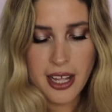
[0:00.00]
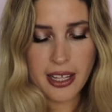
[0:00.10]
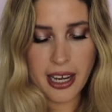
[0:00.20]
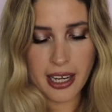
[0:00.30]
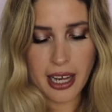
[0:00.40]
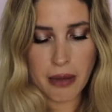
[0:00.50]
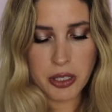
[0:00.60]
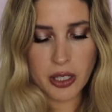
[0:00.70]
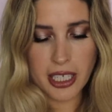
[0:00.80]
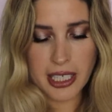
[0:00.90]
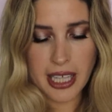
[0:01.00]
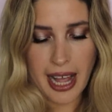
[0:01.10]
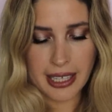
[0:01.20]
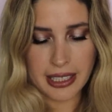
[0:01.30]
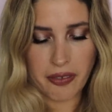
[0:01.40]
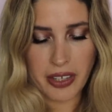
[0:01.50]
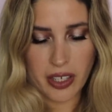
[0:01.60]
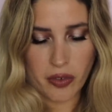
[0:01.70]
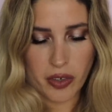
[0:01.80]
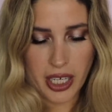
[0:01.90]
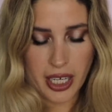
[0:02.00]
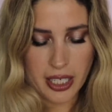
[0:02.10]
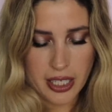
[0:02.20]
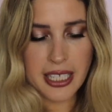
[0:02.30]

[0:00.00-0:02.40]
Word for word: that encapsulates active ingredients.